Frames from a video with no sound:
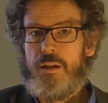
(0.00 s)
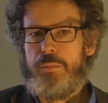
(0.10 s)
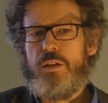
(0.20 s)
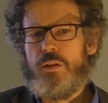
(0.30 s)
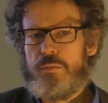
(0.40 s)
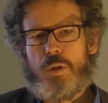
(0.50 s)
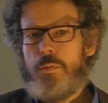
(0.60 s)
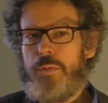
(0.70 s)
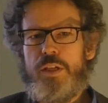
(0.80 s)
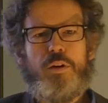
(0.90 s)
because
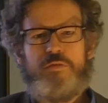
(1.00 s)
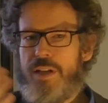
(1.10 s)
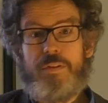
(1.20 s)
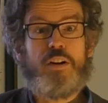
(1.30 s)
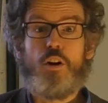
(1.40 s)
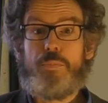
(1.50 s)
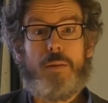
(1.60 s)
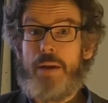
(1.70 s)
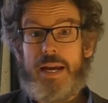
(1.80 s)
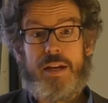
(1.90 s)
probably you have never robbed
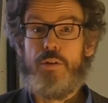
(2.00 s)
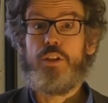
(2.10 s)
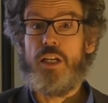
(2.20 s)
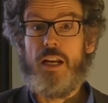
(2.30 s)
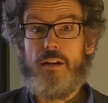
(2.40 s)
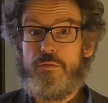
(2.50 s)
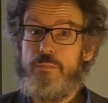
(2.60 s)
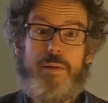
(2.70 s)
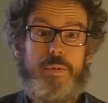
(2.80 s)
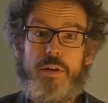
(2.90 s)
a bank yourself,
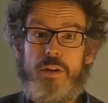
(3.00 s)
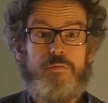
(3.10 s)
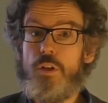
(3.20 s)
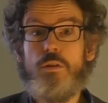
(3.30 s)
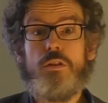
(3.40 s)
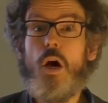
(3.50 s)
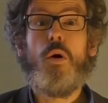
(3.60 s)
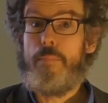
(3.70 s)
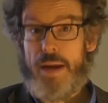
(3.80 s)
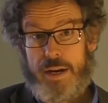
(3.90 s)
maybe you even don't
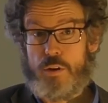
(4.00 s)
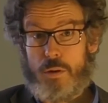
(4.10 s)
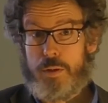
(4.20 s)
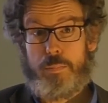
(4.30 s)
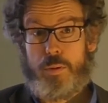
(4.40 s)
know a bank robber